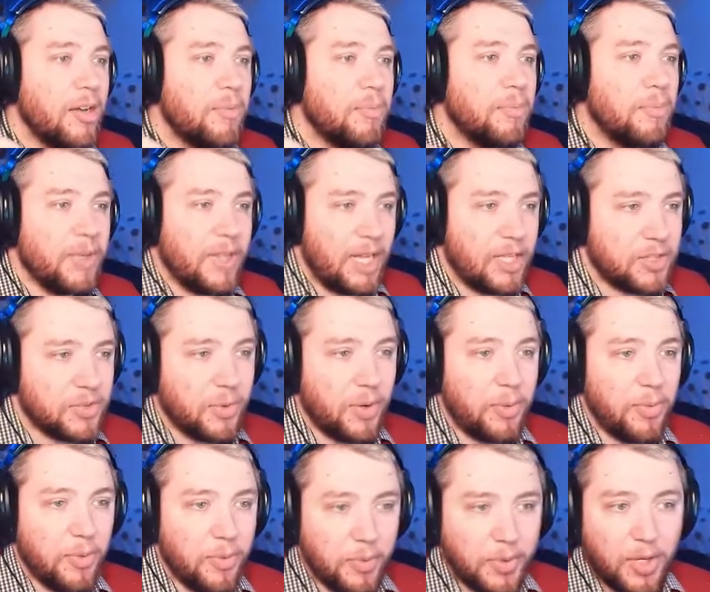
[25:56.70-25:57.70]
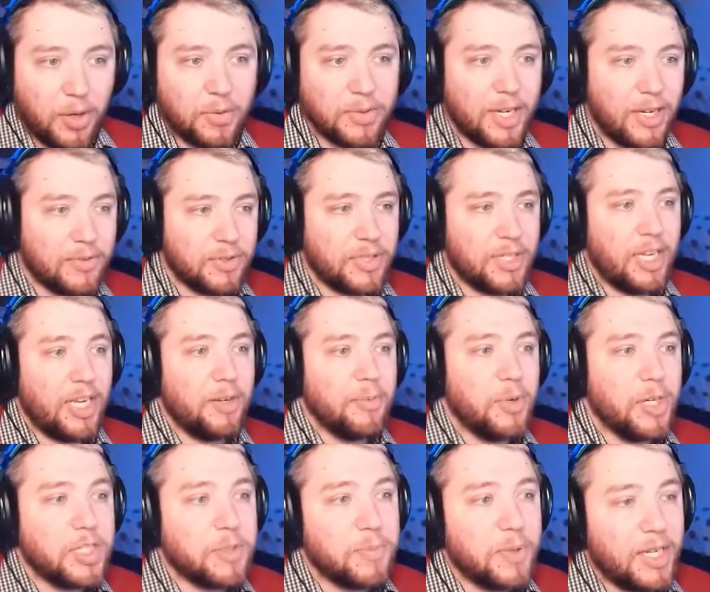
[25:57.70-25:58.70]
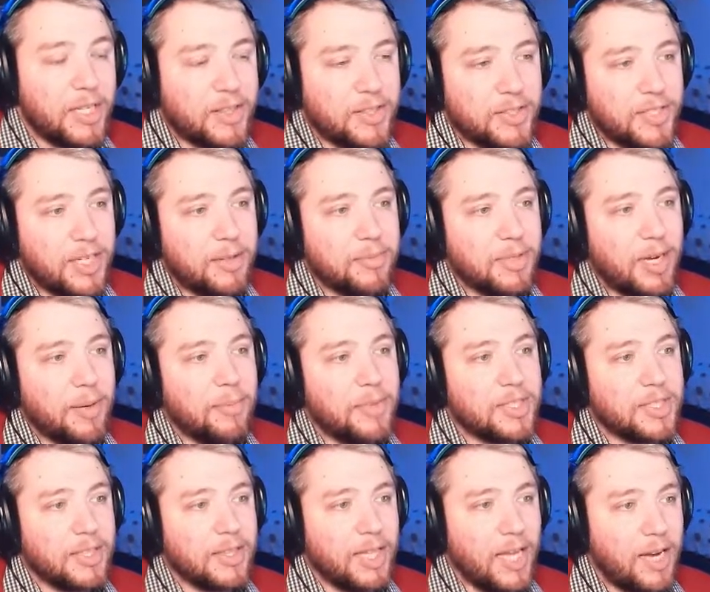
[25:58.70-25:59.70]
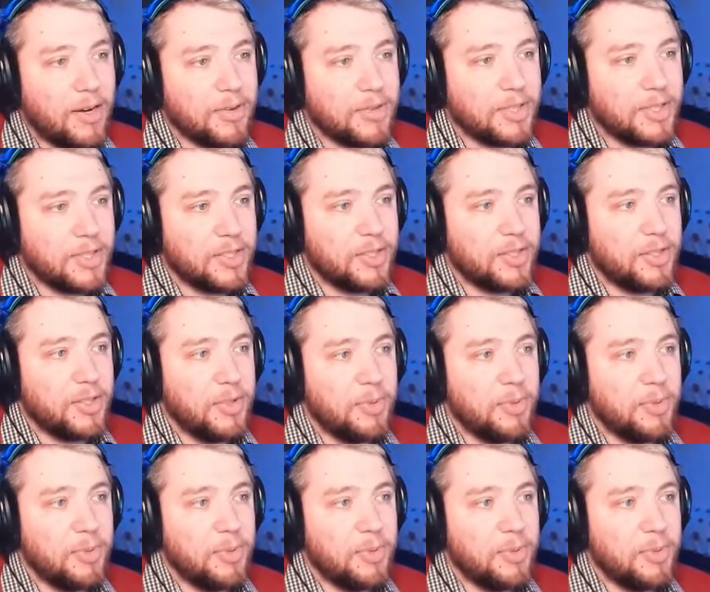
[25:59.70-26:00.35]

But that's the way we move. We don't never time waste, but at the same time, this allows us to,